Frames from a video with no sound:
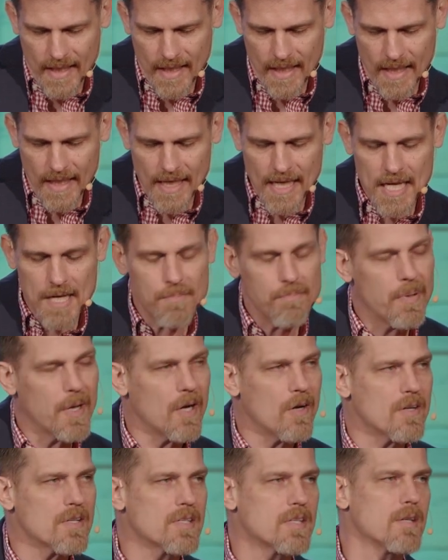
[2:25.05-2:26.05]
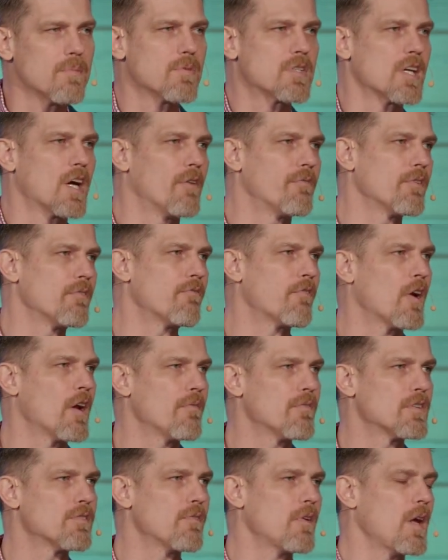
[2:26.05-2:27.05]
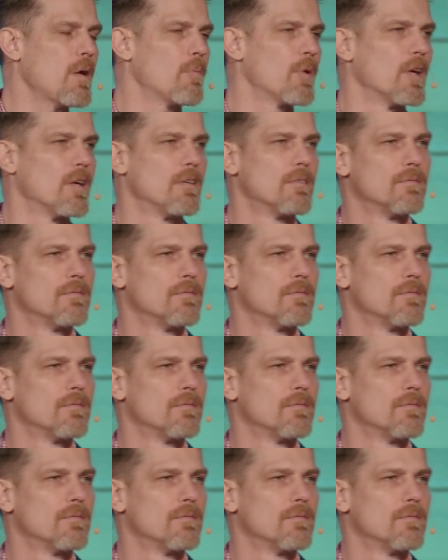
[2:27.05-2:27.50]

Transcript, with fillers: and he embarrassed himself in front of his family.